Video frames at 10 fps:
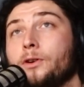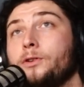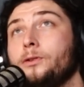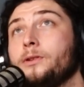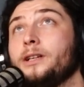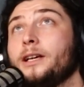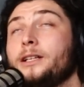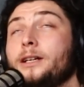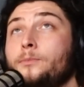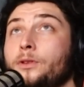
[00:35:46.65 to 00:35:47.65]
or you could
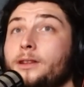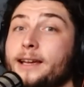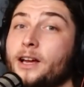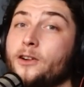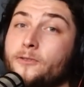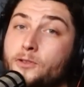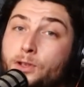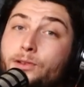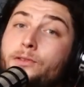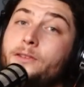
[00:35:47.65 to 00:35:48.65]
end up with like a
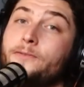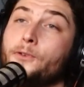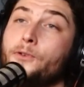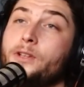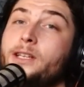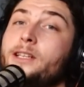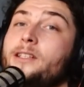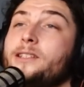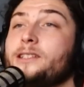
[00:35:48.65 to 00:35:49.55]
tutti frutti